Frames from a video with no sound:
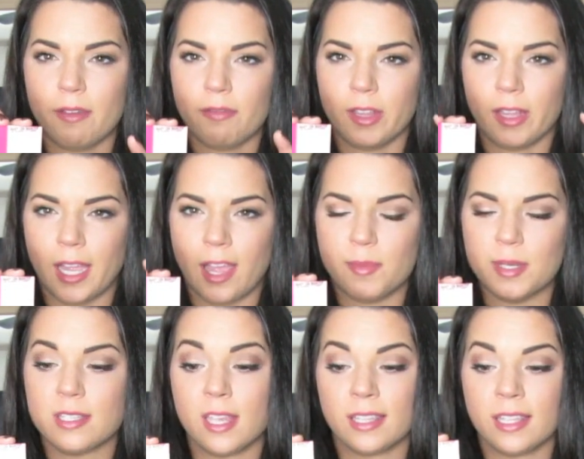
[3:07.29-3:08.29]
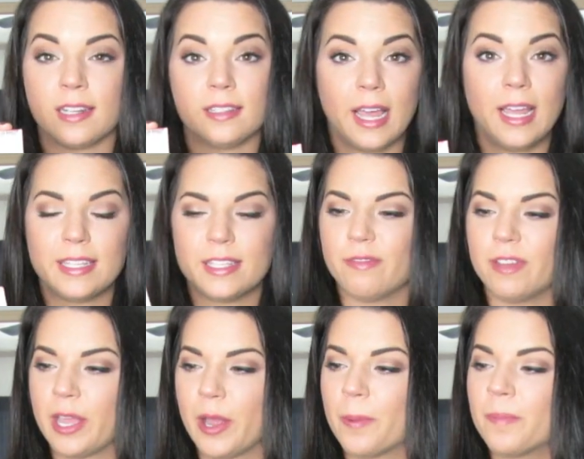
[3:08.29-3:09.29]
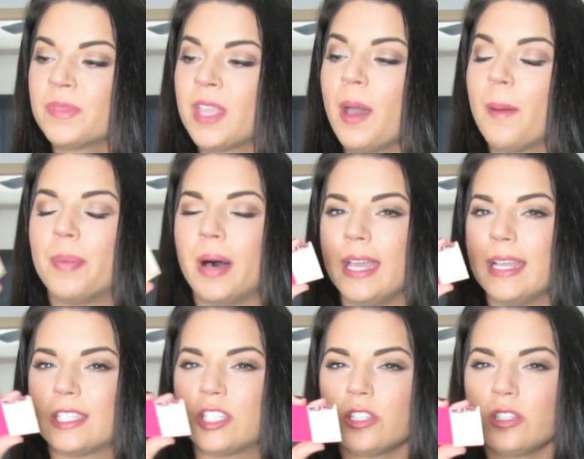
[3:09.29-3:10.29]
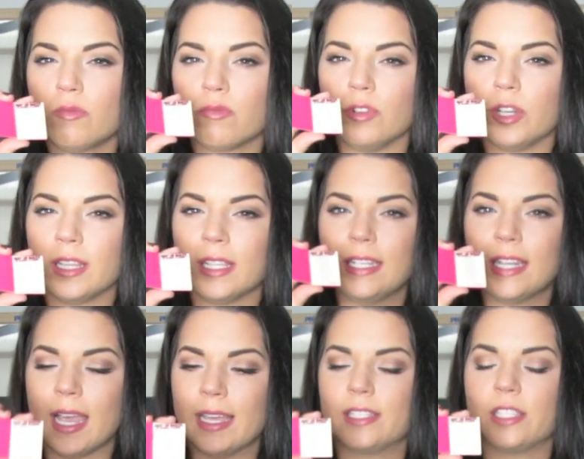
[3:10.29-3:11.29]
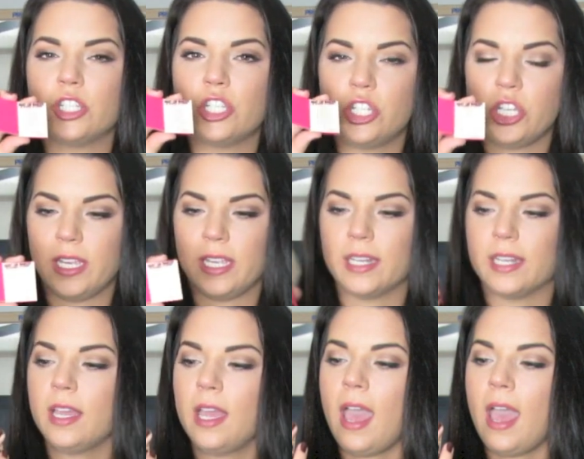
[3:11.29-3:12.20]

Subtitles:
I feel like I've been saying that a lot in this video, but it's just a really nice sheen.